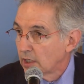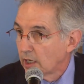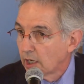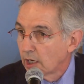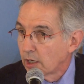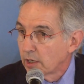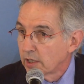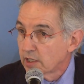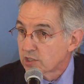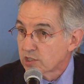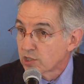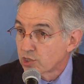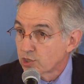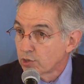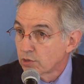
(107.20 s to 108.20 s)
It's
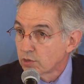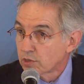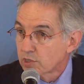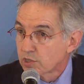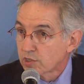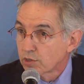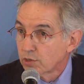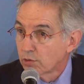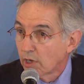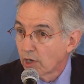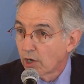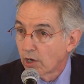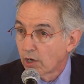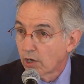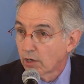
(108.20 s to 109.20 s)
the students who
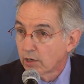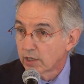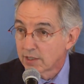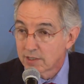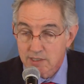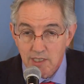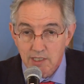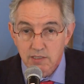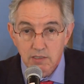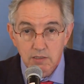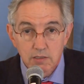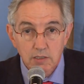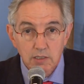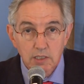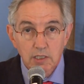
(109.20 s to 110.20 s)
are
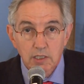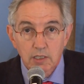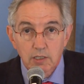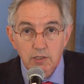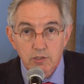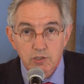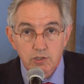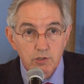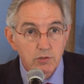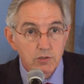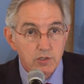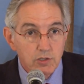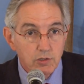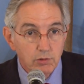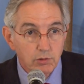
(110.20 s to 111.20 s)
indebted, the
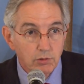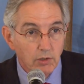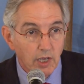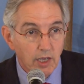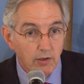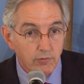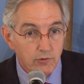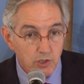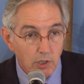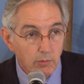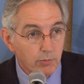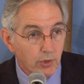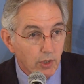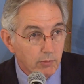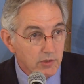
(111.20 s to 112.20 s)
students who have
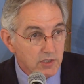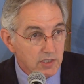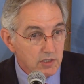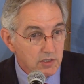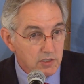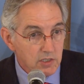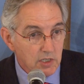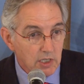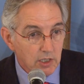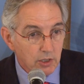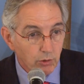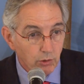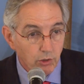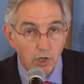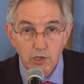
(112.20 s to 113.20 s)
job promises
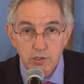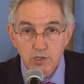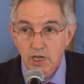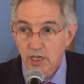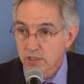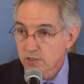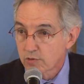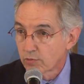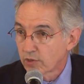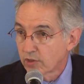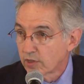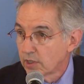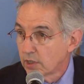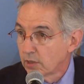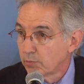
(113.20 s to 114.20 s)
or contracts
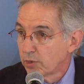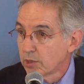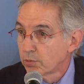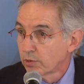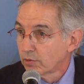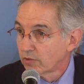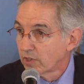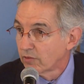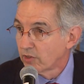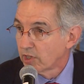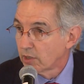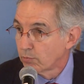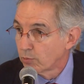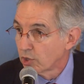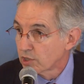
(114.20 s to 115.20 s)
with the people who've given
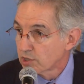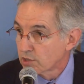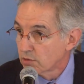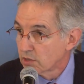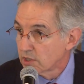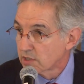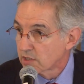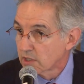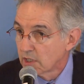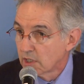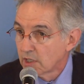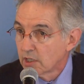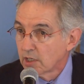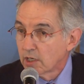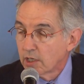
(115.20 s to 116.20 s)
them bursaries.
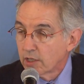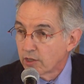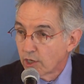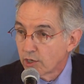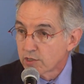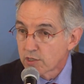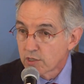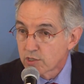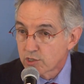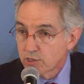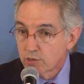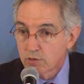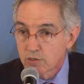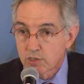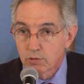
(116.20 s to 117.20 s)
Those are the
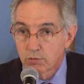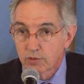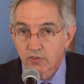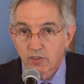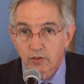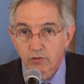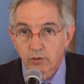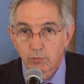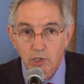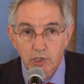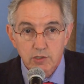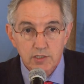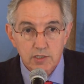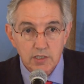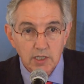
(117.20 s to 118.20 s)
students who will suffer
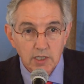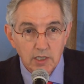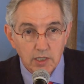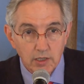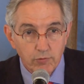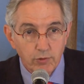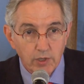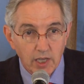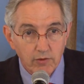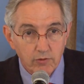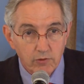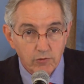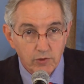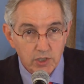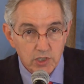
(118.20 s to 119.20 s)
most if we
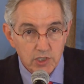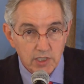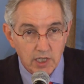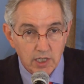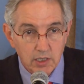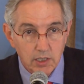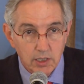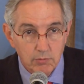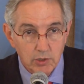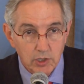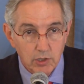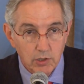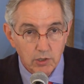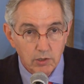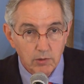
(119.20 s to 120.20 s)
haven't finished the
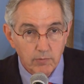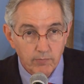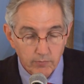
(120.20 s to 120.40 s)
academic year.